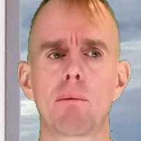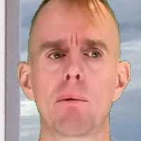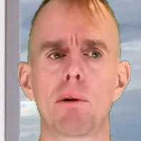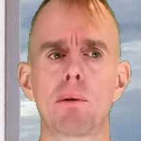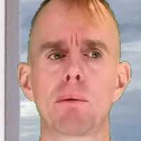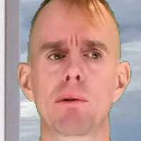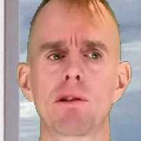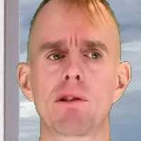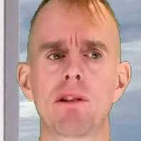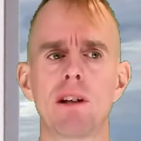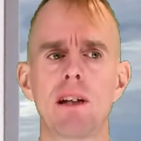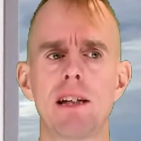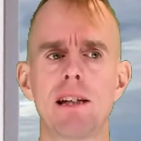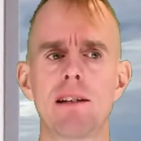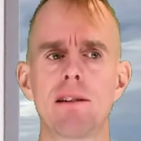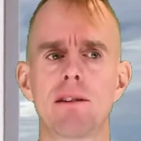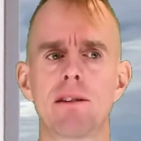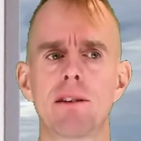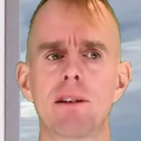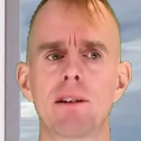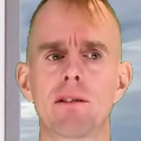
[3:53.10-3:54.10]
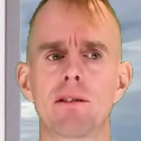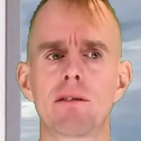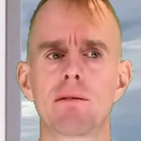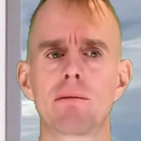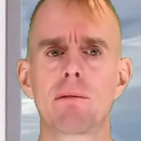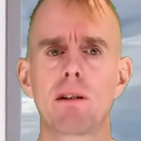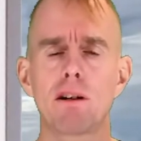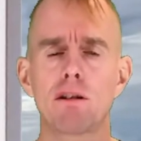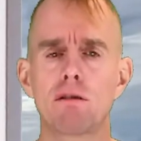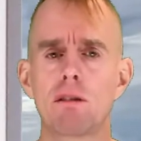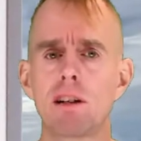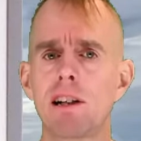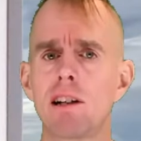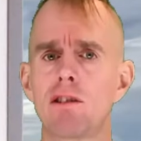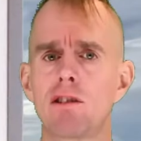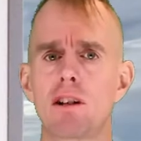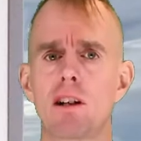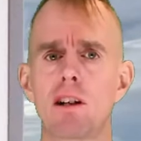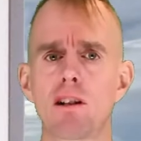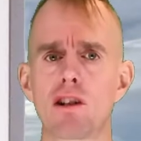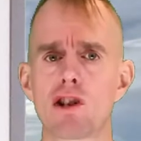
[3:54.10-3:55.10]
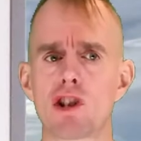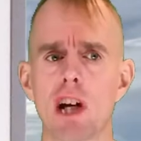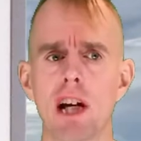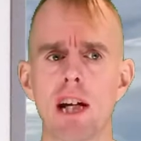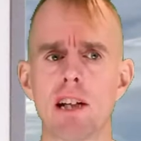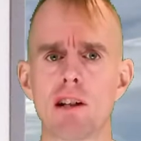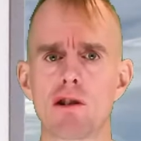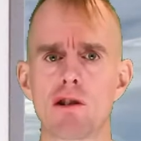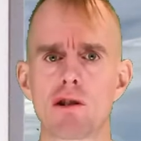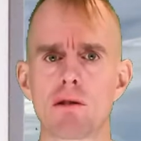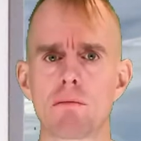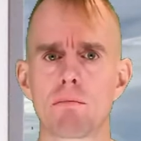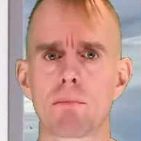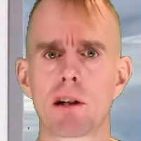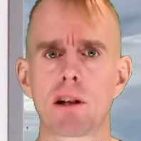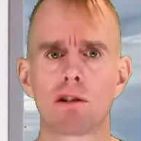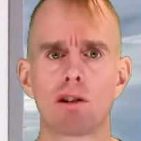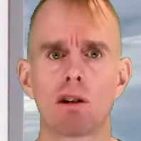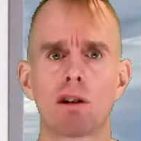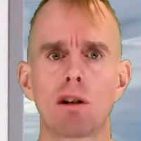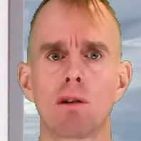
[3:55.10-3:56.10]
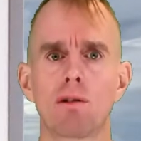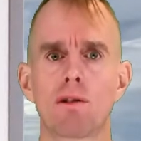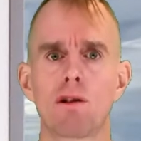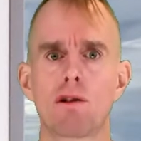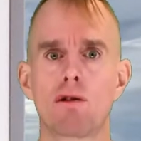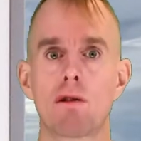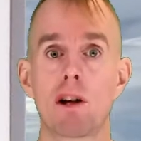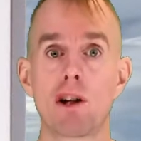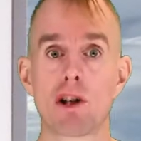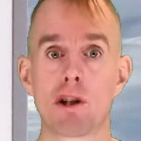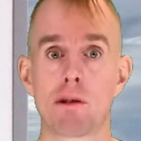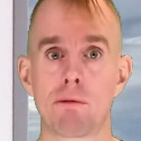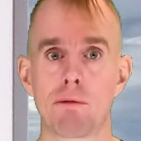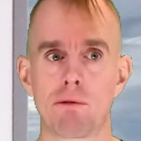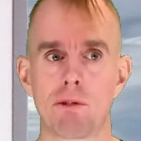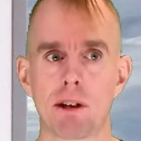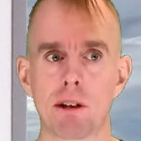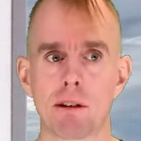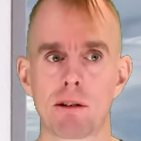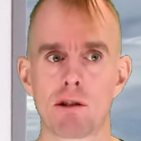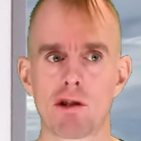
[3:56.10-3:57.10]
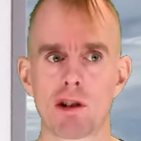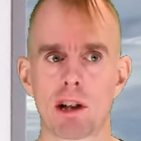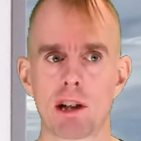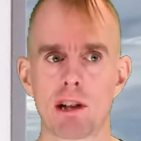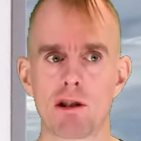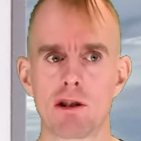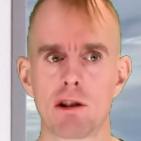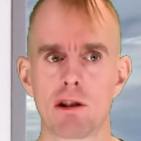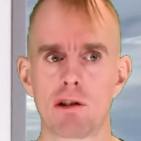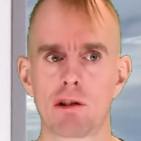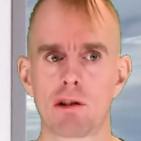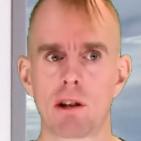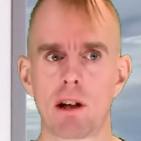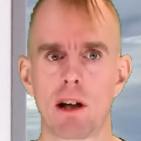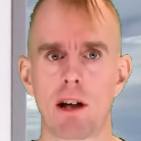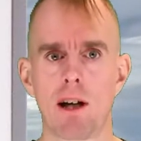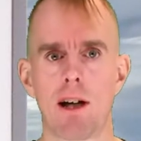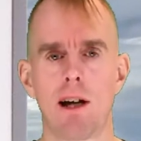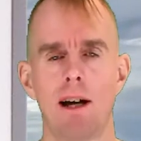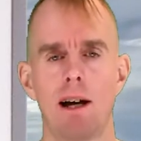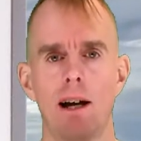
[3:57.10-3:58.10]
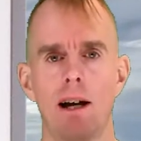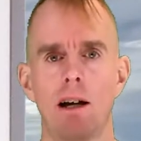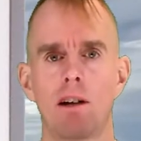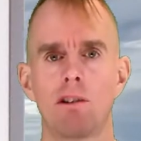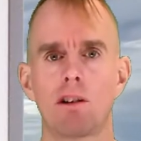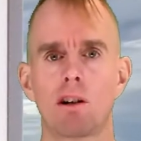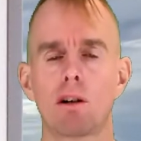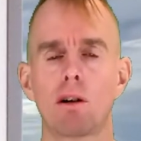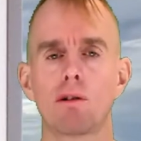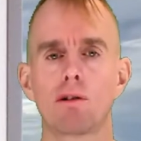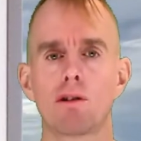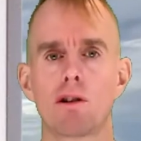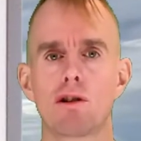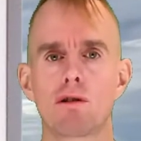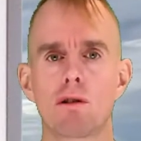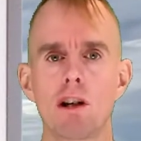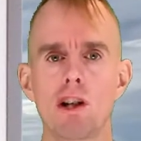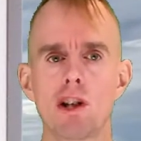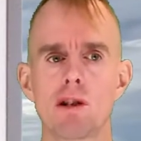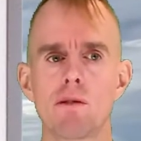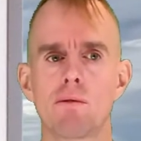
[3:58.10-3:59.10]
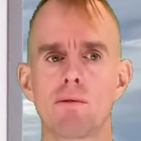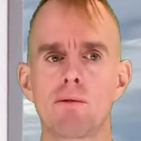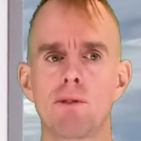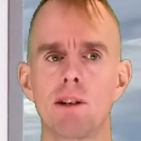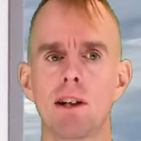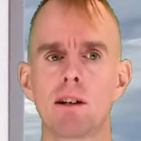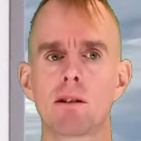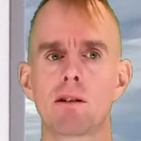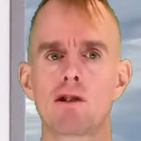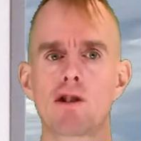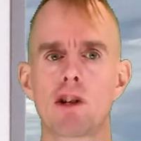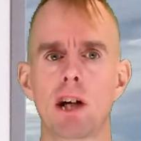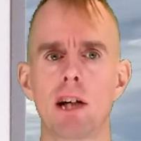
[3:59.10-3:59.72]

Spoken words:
we will see that our gradients are going to change because our concentration field changes. And as our concentration field